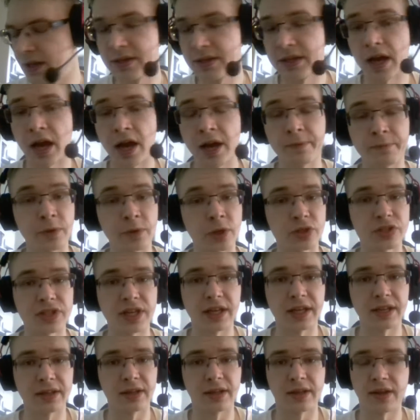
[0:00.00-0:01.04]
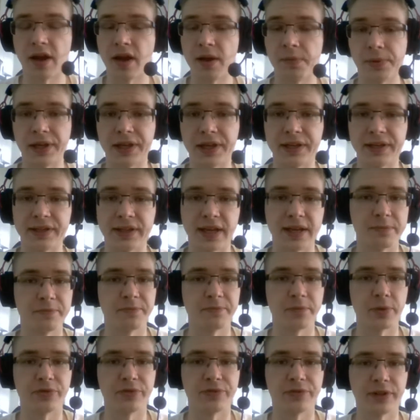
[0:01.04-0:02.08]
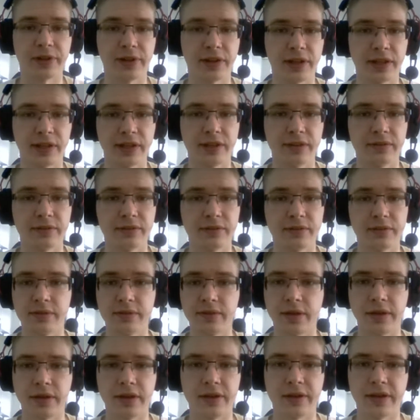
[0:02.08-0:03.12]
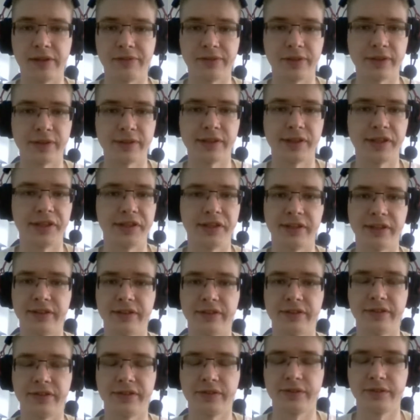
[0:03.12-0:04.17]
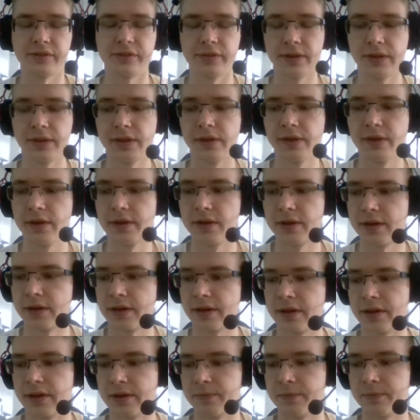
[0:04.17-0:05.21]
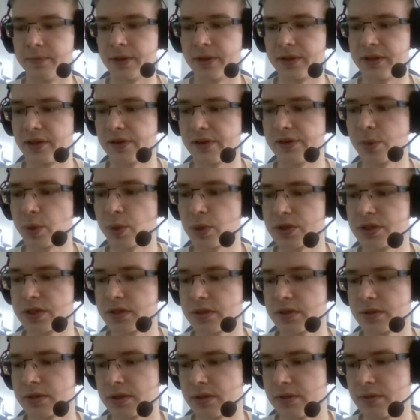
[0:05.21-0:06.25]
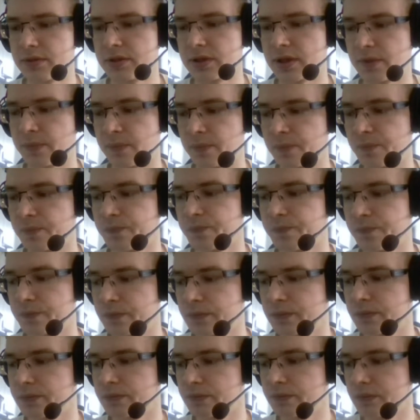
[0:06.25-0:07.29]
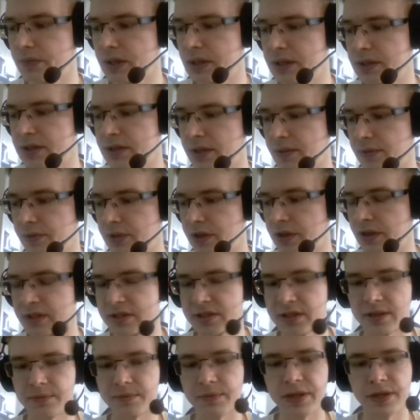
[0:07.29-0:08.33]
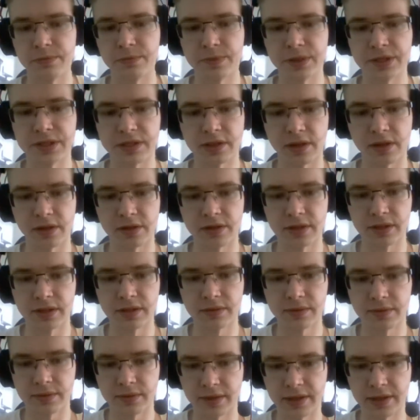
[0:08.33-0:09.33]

I'm not saying that I played that perfectly. I definitely didn't. But there was some things that made me salty.